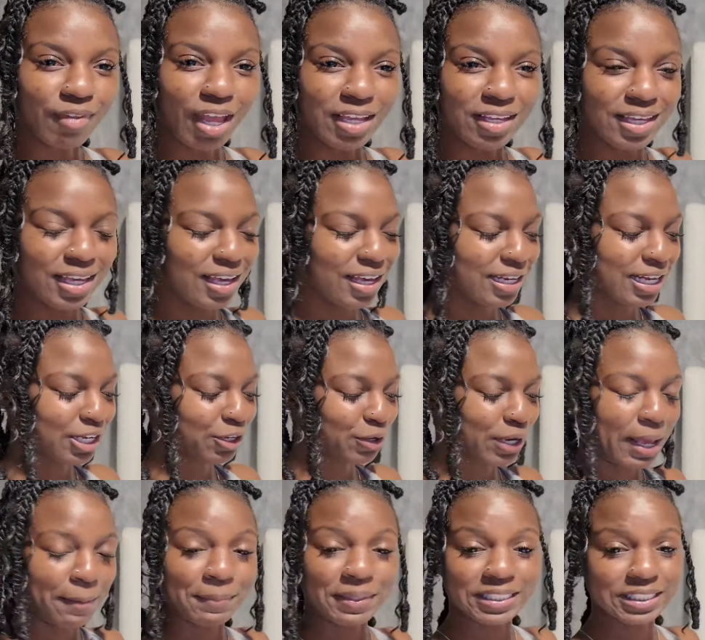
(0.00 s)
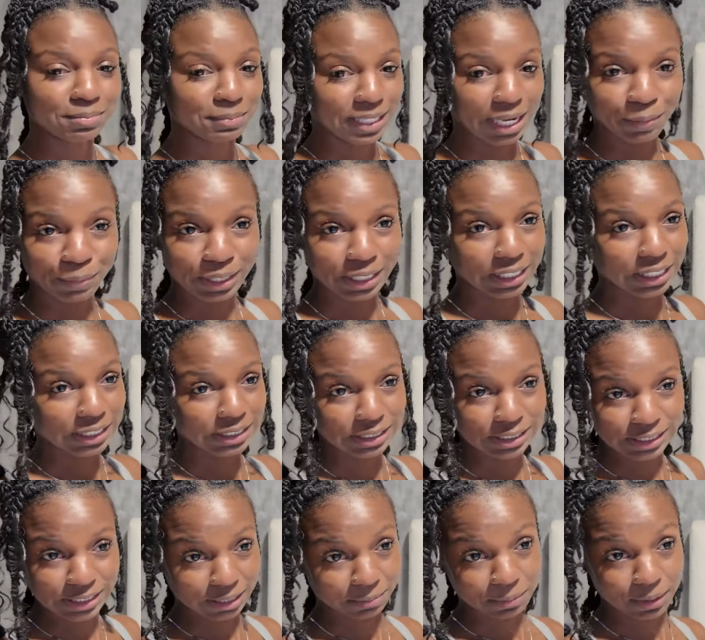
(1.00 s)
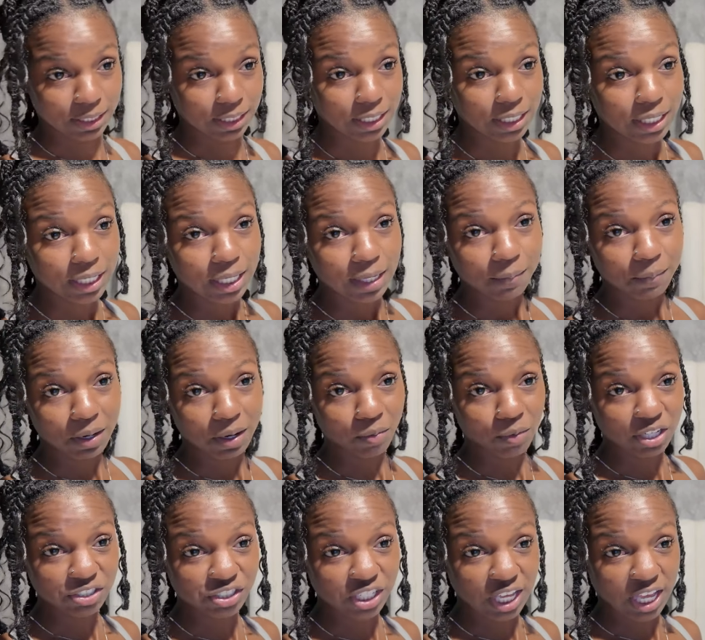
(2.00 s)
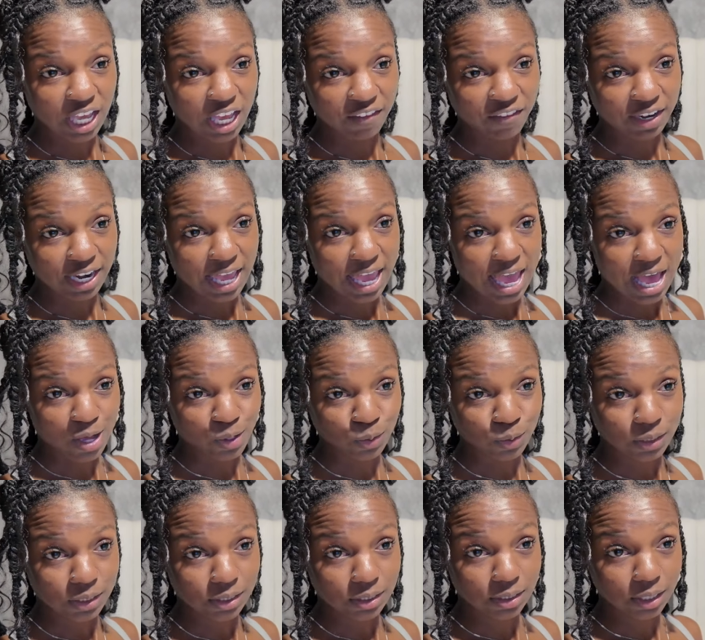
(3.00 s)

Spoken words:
yeah, and I know they miss me. They would love to see me. But I'm watching the game from the house.